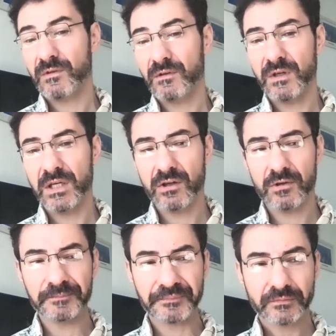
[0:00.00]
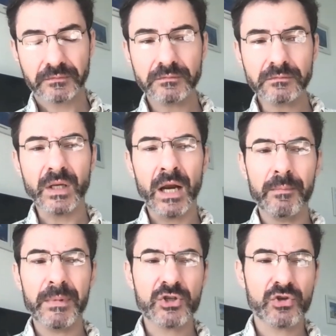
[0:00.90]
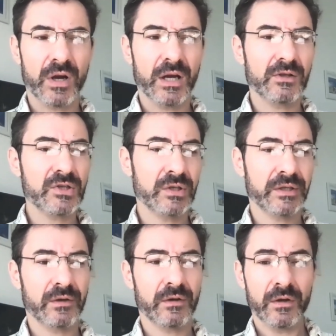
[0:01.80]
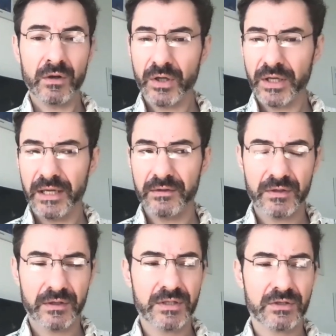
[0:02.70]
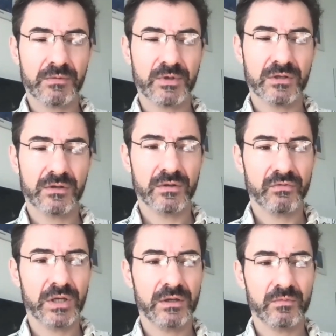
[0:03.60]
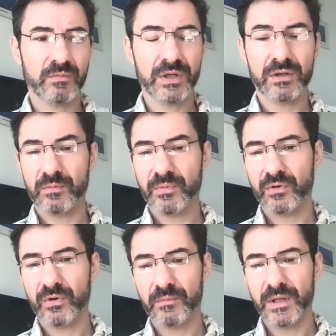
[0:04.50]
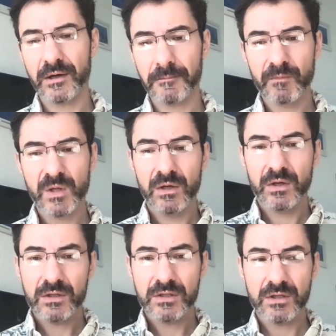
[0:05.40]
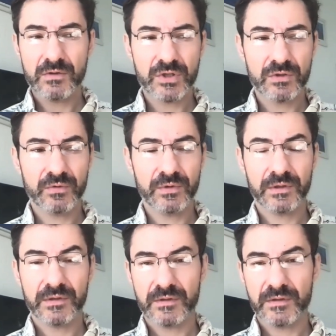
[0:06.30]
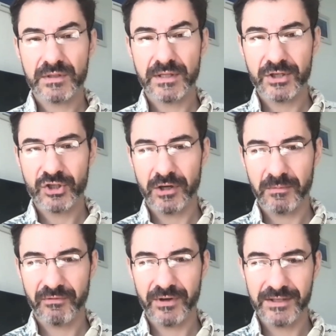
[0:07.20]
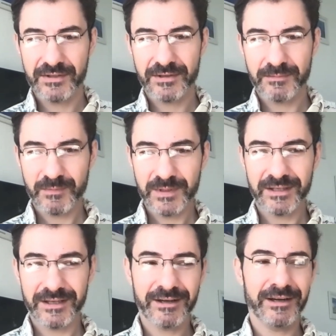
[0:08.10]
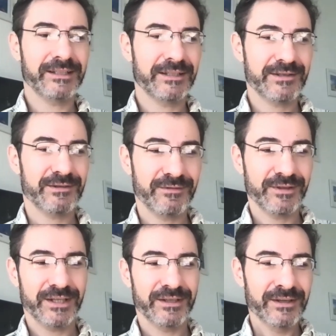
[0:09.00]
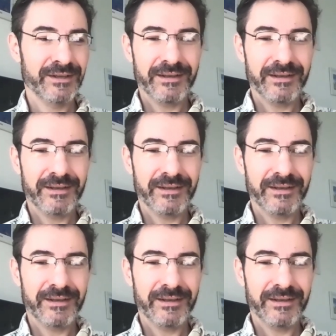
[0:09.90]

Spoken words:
of the video. I'll make sure I also add description to the RECODE and PreCODE program there. See you soon. Stay sharp, friends. Stay cognitively